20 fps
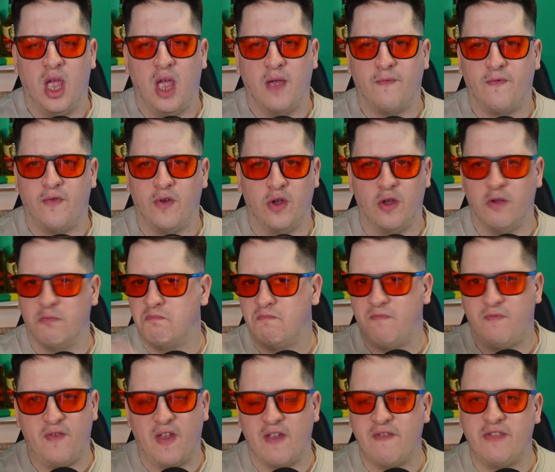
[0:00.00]
for
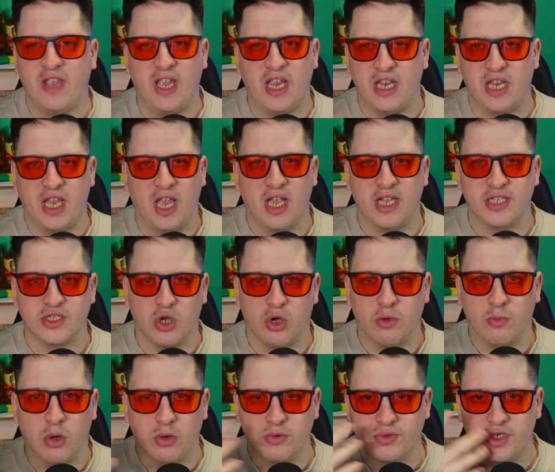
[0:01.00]
15 years
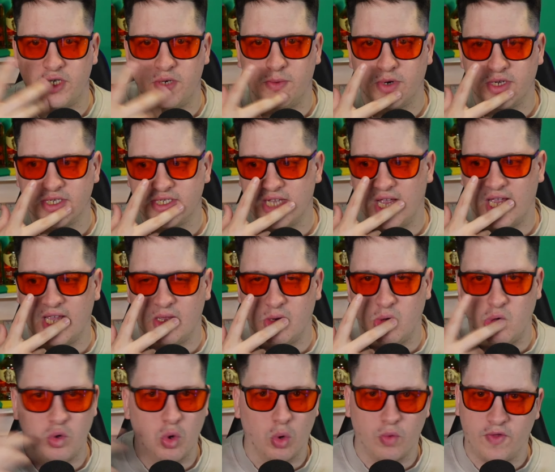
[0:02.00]
almost, you want to say.
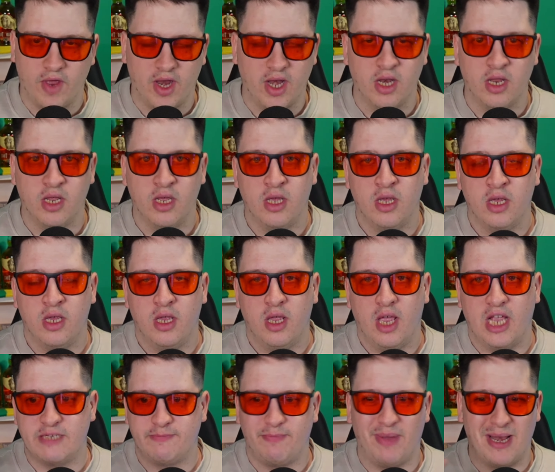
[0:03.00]
Nothing.
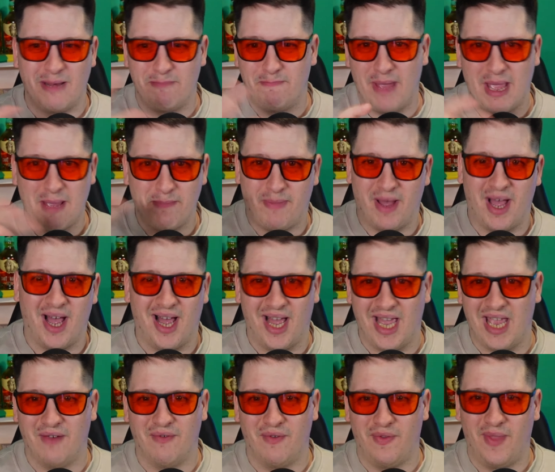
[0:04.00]
It's been bit part
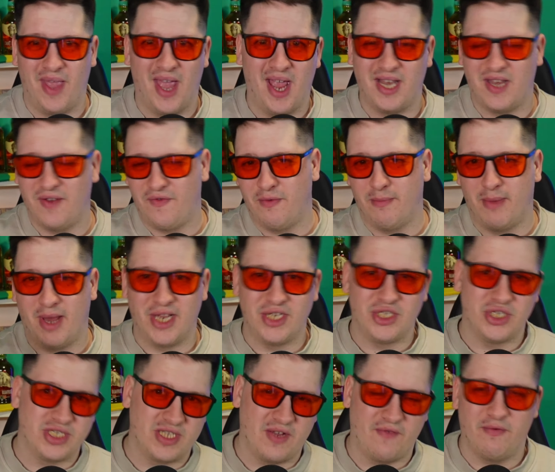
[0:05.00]
here and there, different
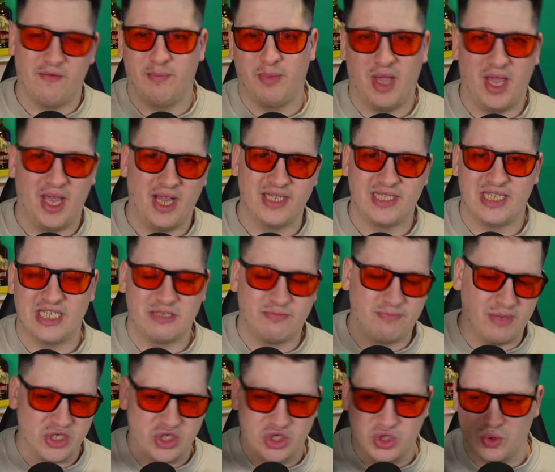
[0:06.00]
managers, different players. It's
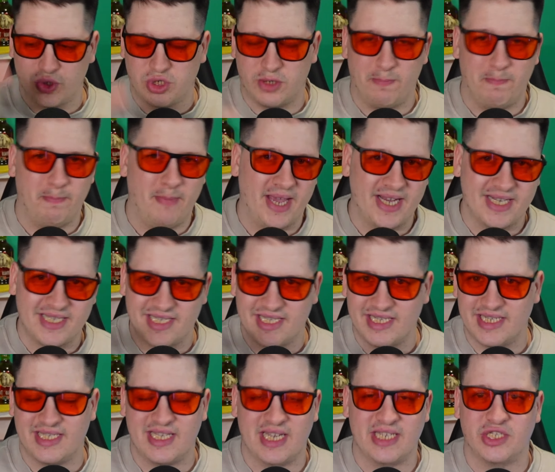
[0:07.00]
been such a
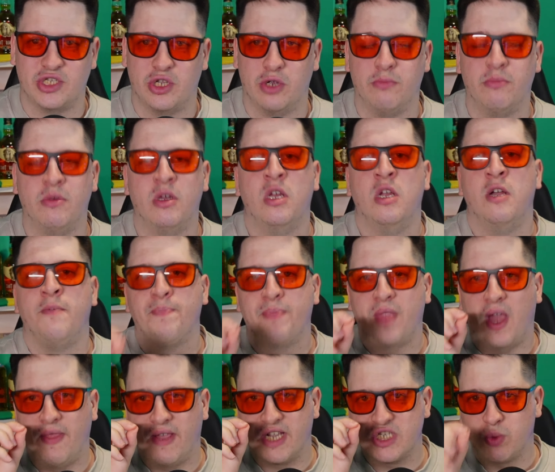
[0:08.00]
mixed system.
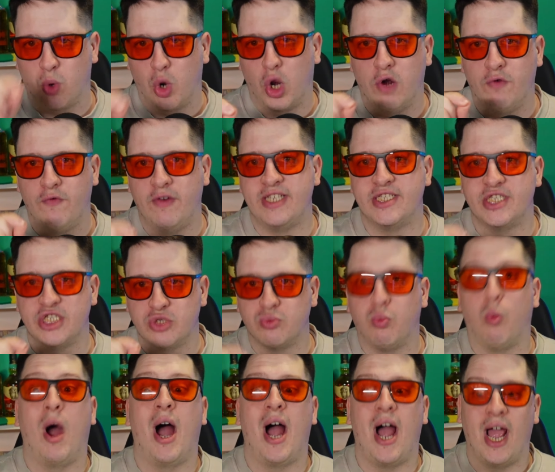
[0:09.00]
And that's one of the reasons
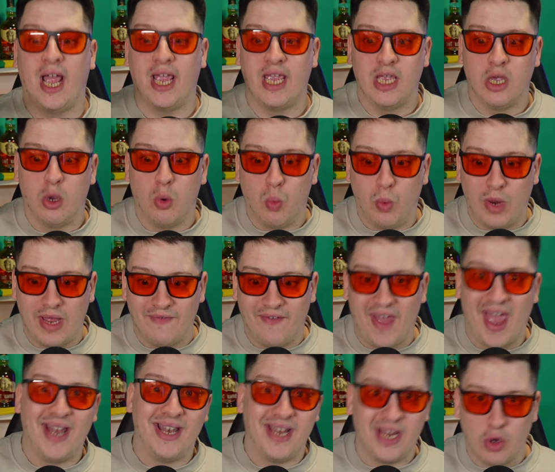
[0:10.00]
why we've
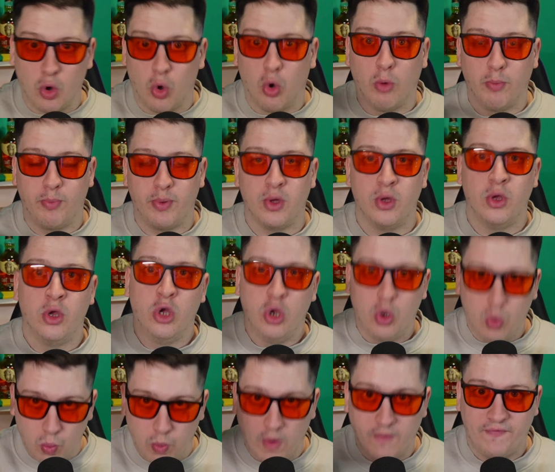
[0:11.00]
ended up
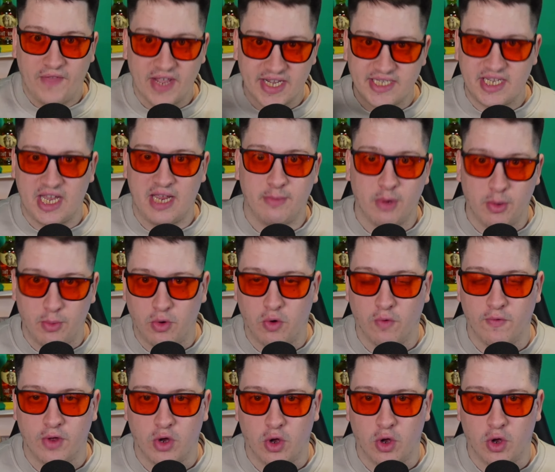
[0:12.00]
with this team that we've currently